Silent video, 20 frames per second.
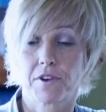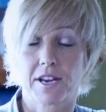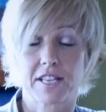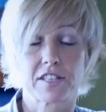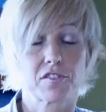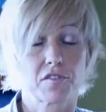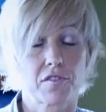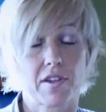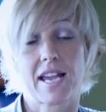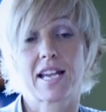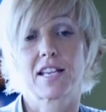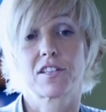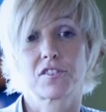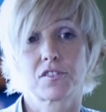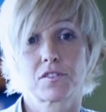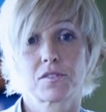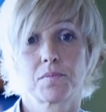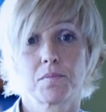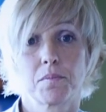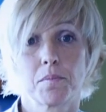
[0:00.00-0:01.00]
friends of
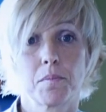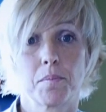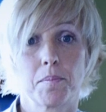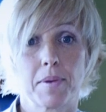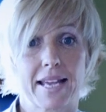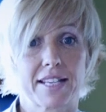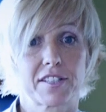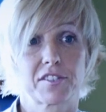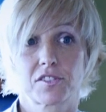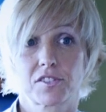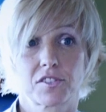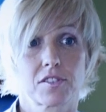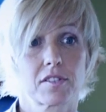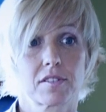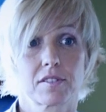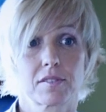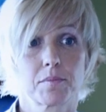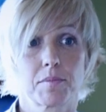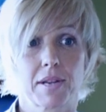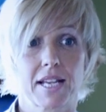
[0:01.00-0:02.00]
ours
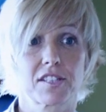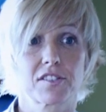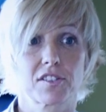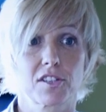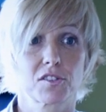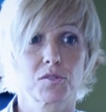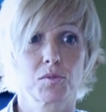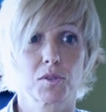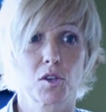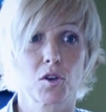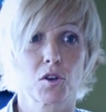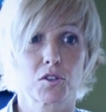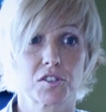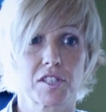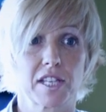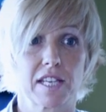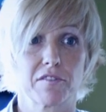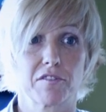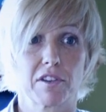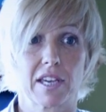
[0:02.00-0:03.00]
blessed us with God
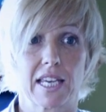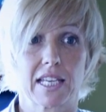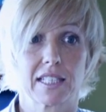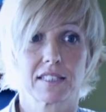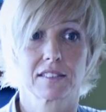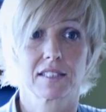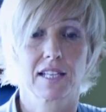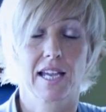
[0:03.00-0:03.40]
TV,